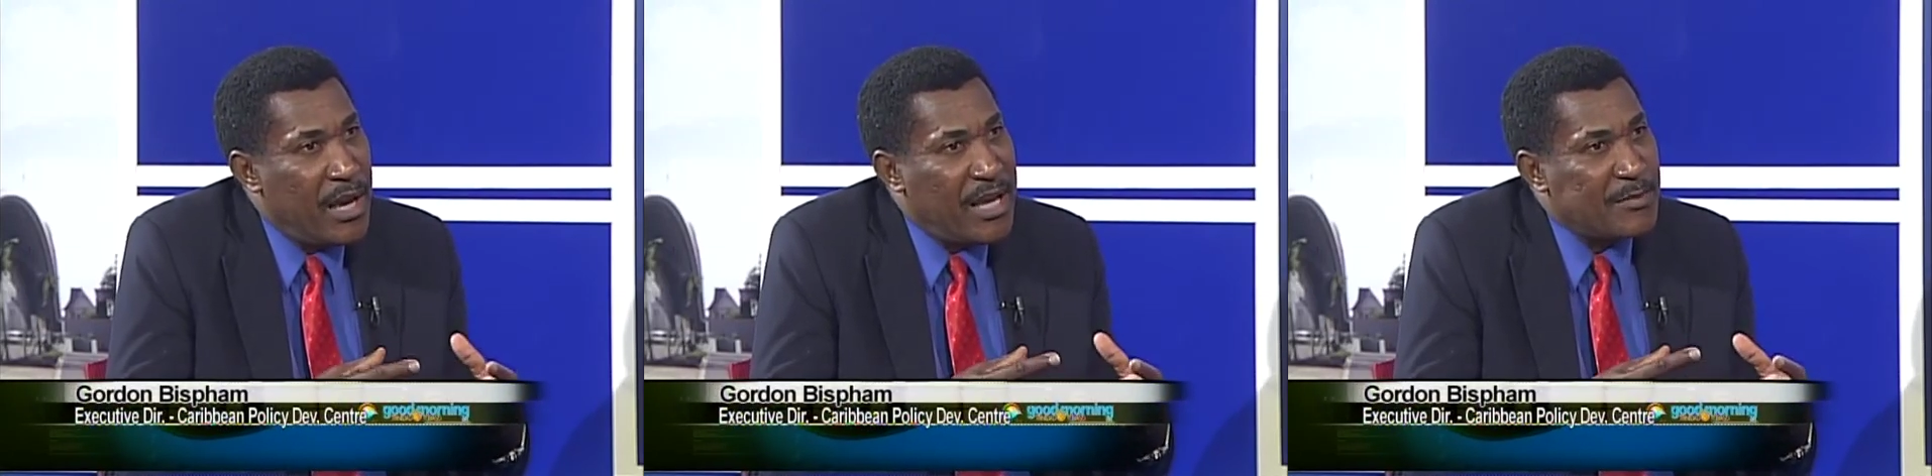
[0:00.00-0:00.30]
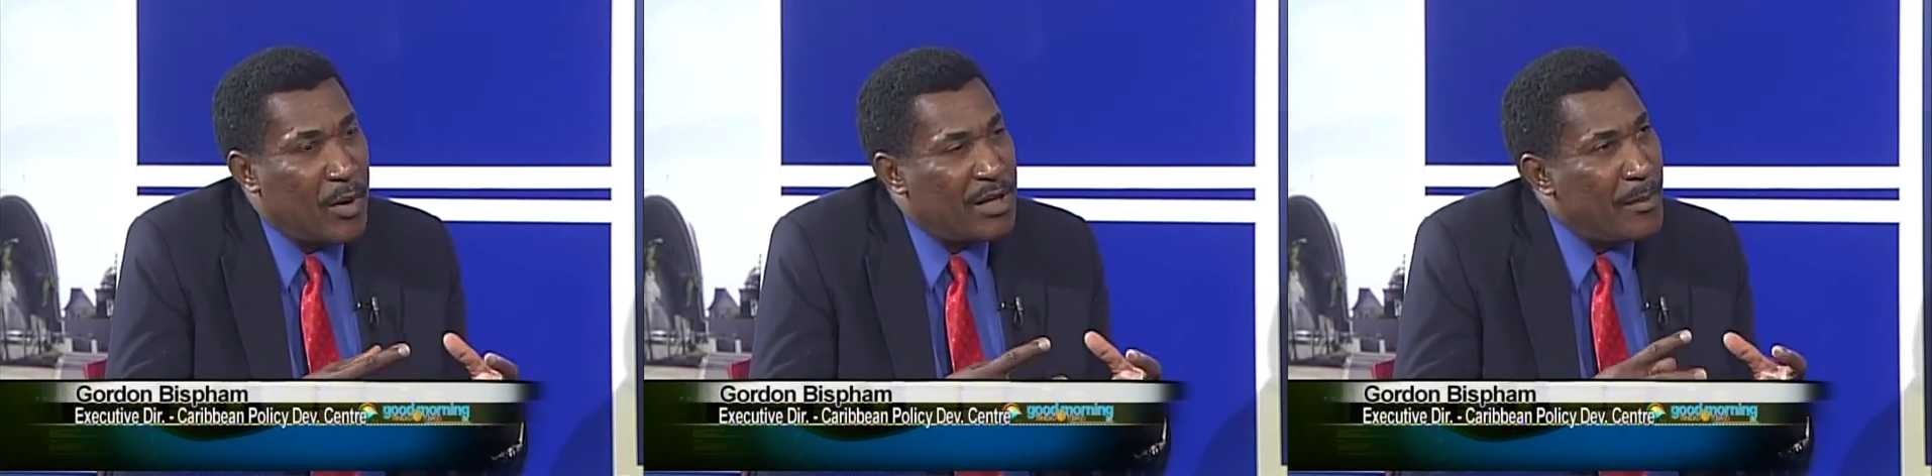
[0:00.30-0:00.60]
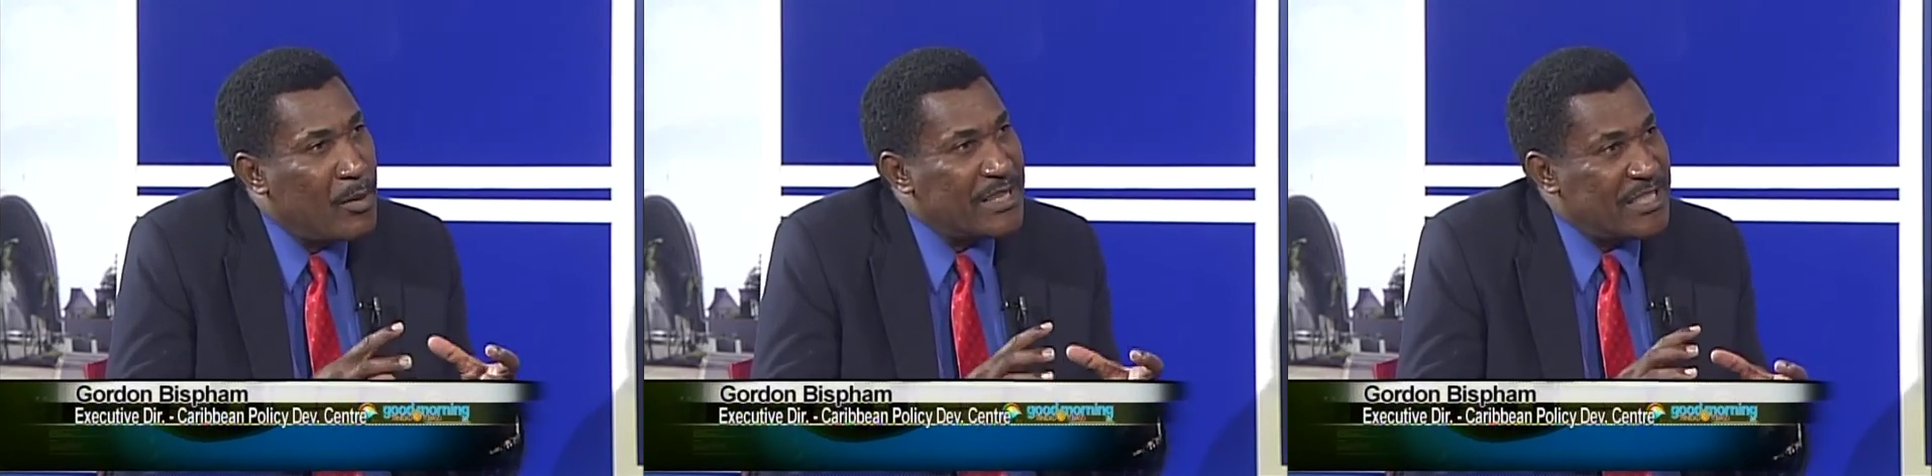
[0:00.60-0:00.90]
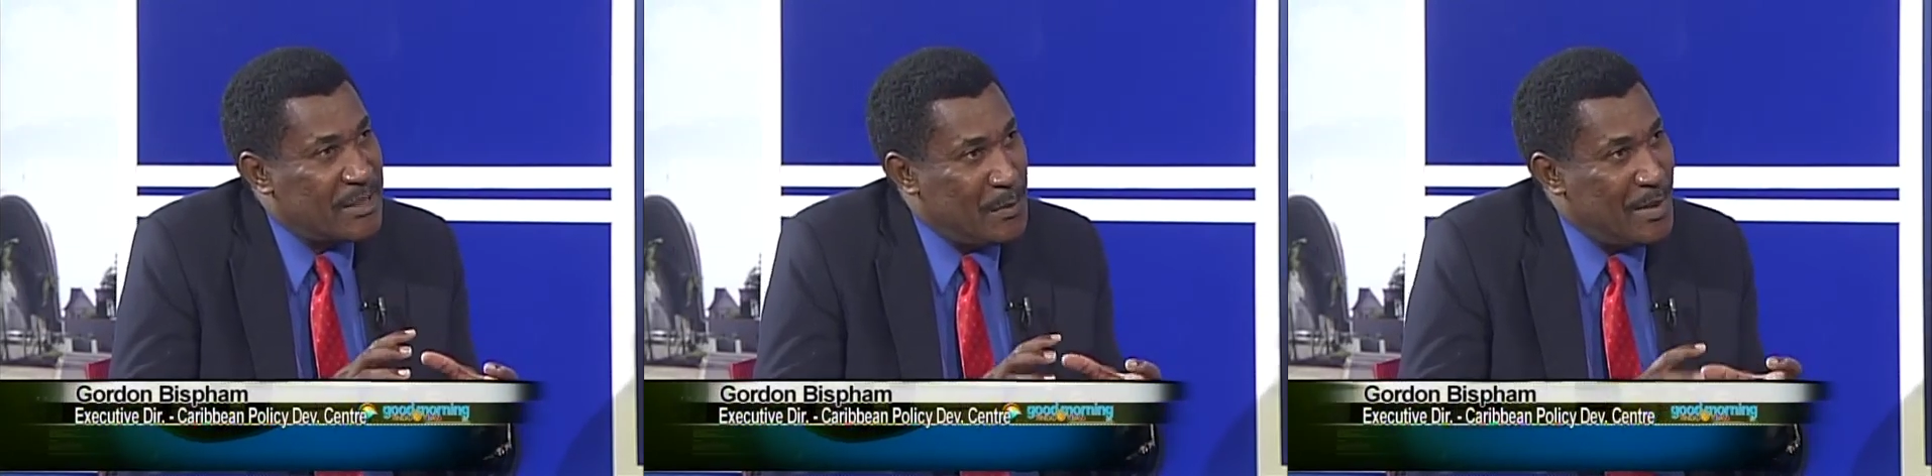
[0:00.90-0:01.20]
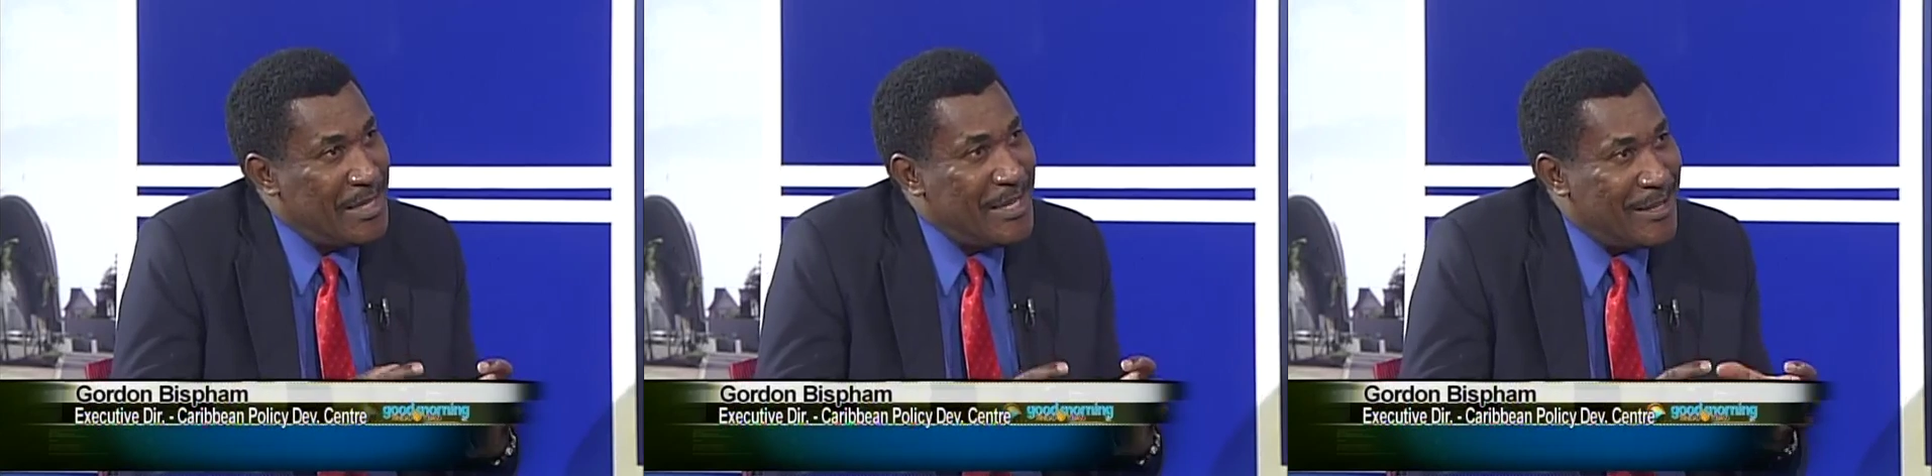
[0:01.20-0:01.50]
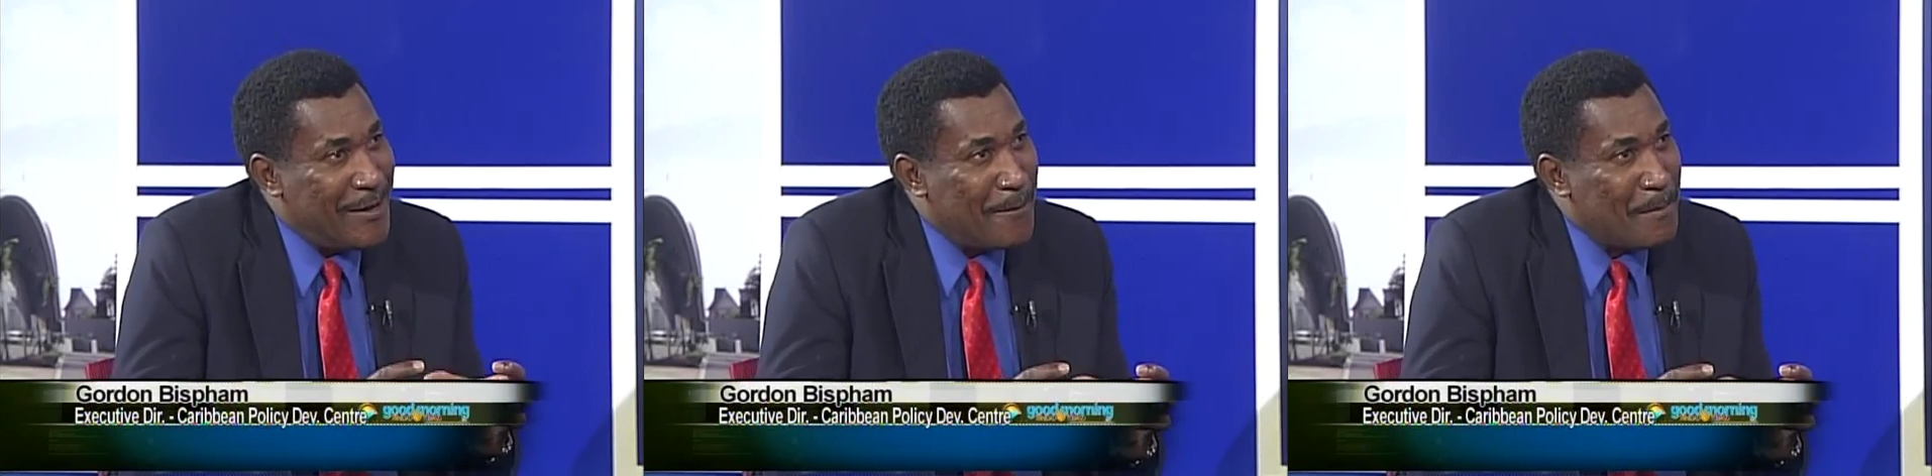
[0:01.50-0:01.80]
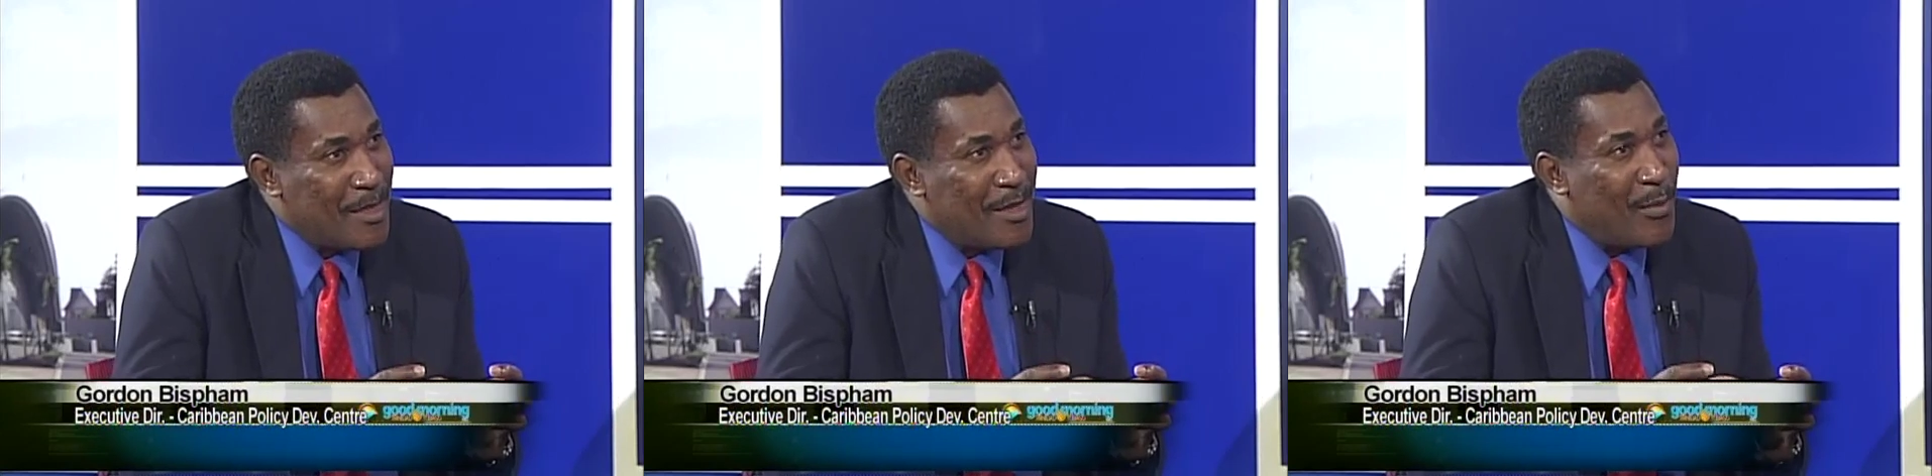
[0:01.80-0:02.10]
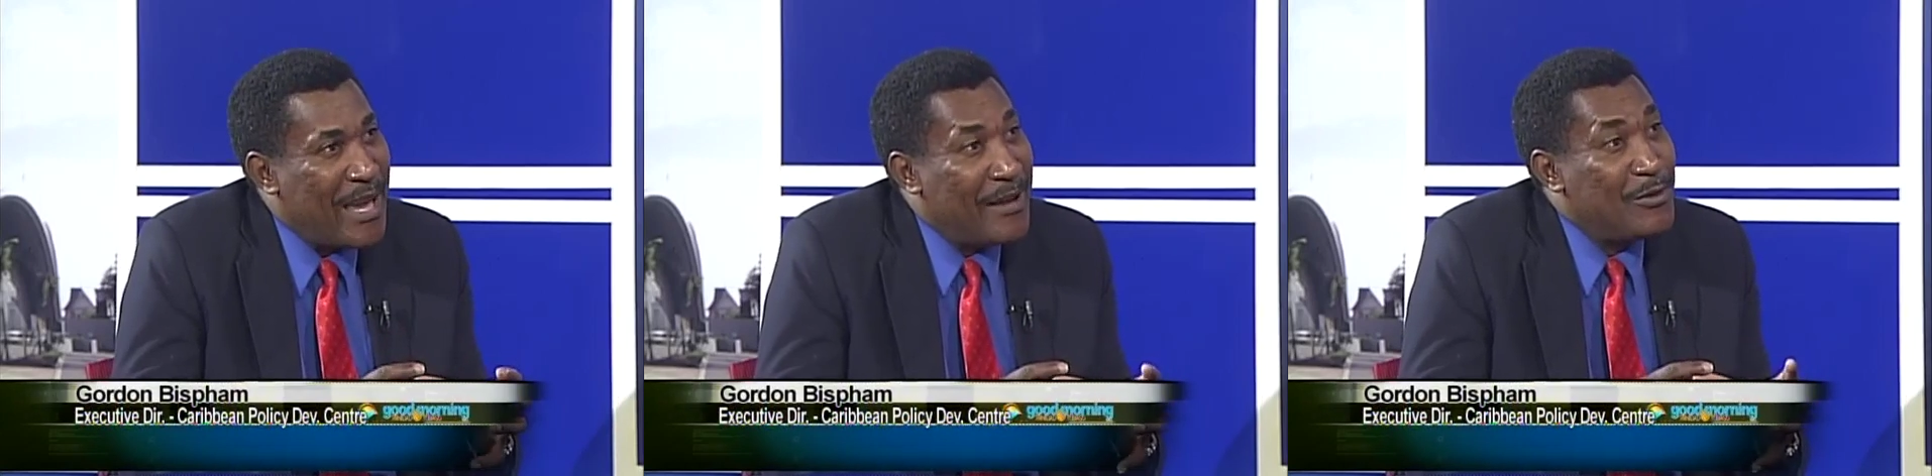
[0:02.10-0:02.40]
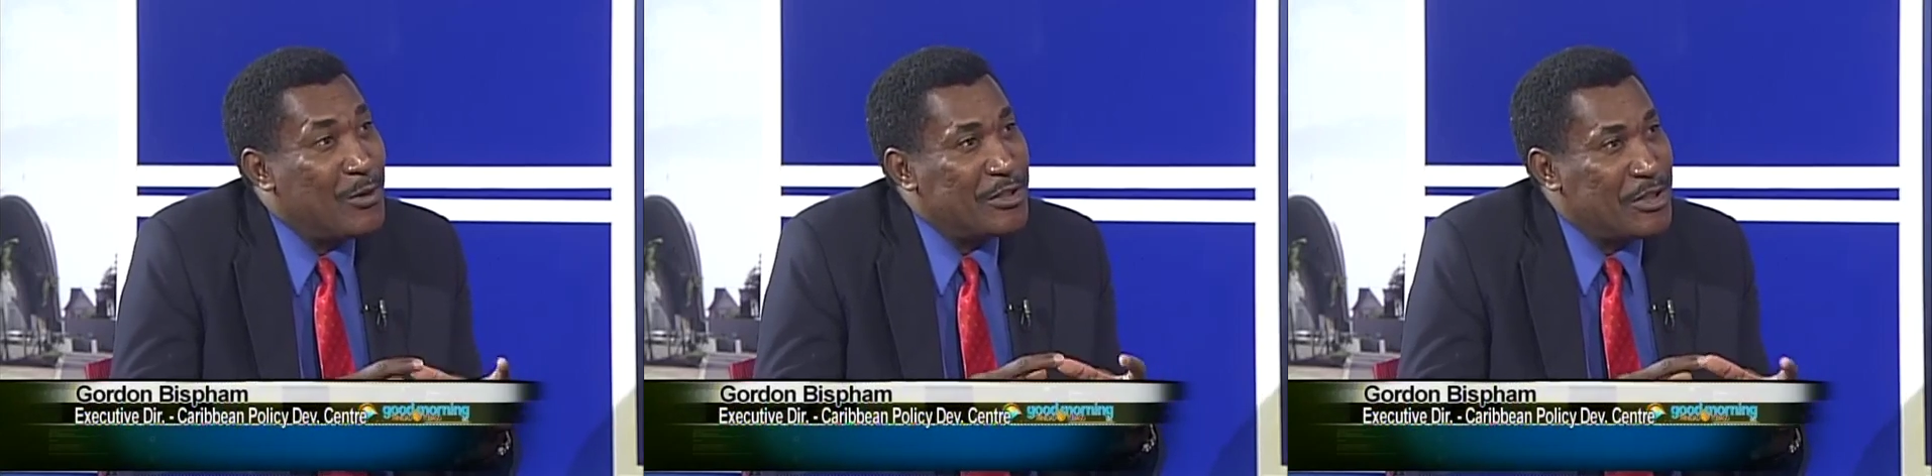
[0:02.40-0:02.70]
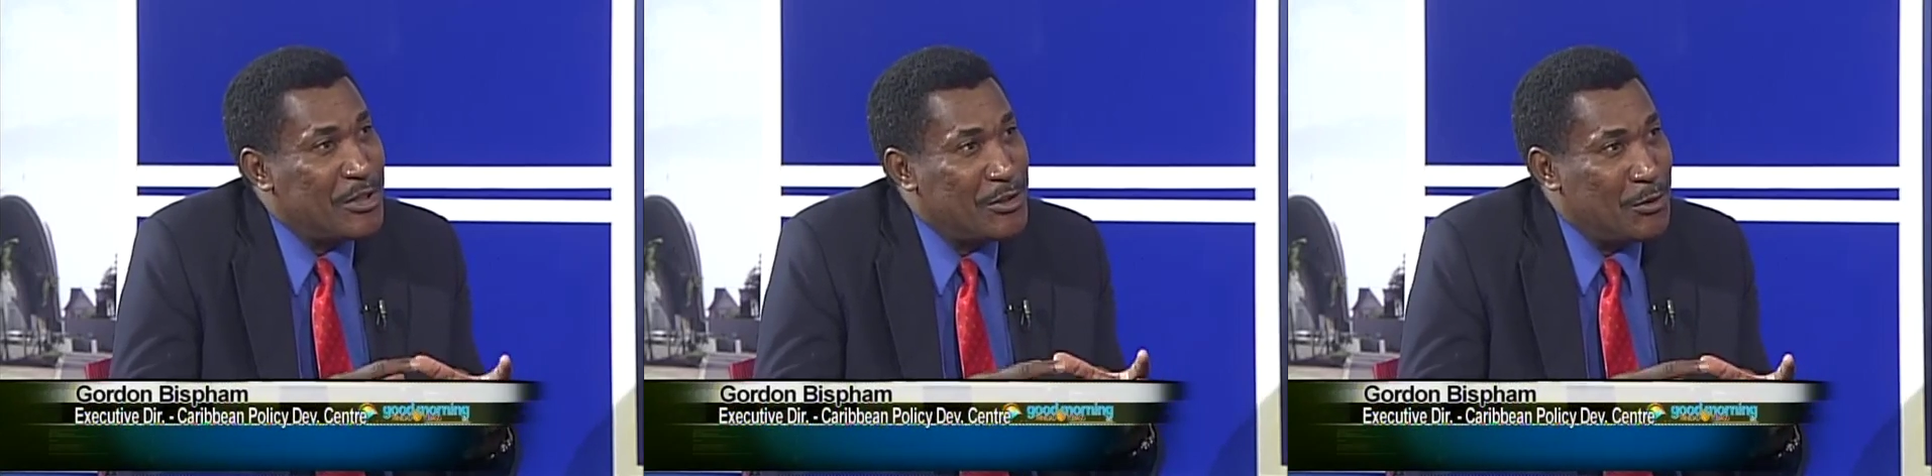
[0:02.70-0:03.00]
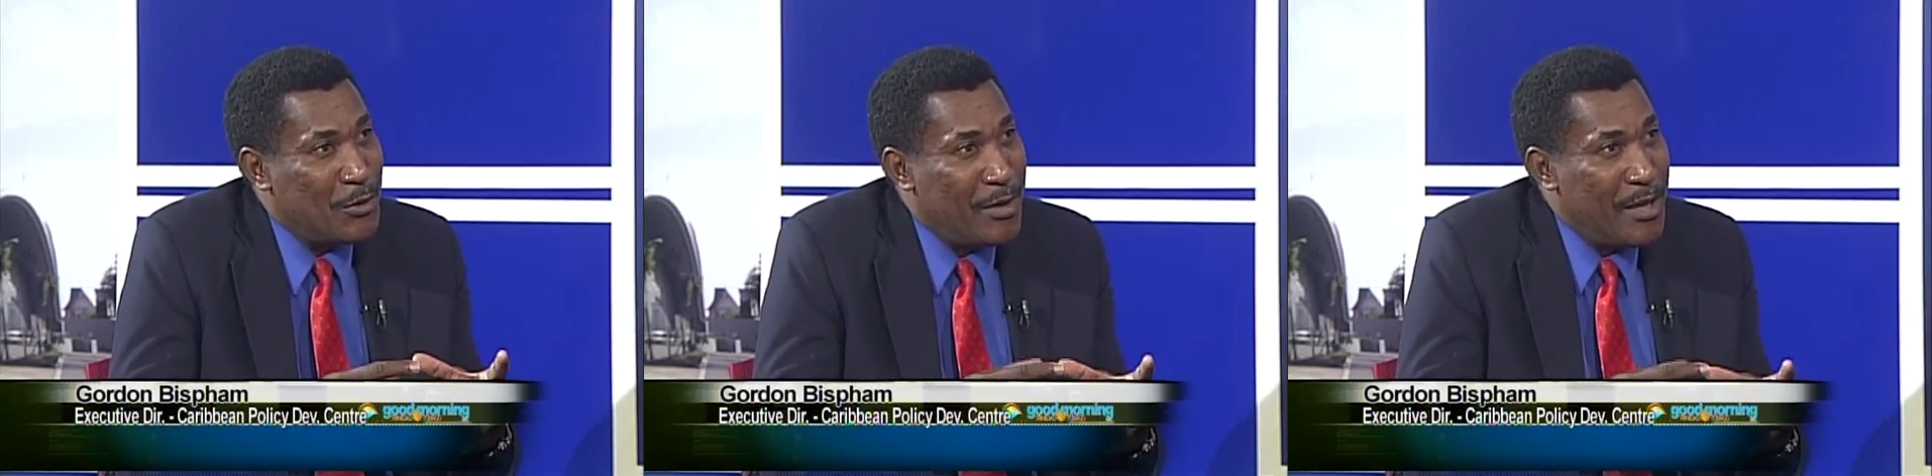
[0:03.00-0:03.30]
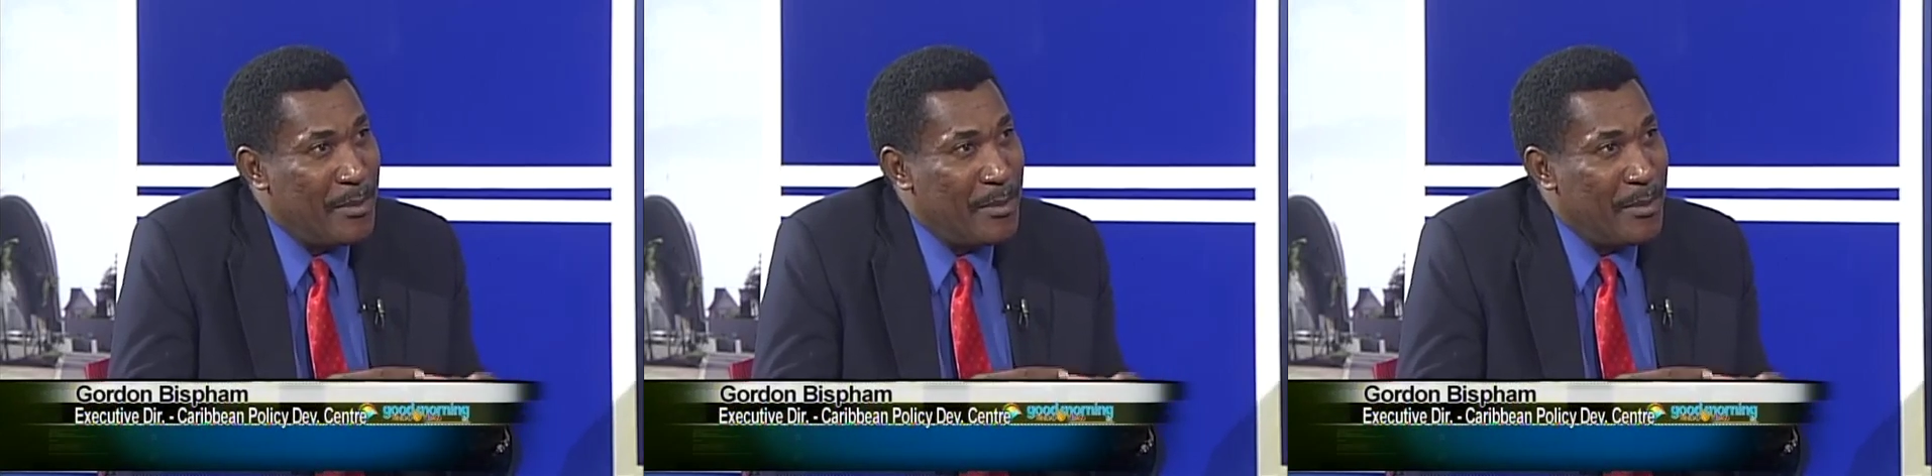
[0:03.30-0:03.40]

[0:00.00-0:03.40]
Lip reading: has brought about a speed that we have to adjust to,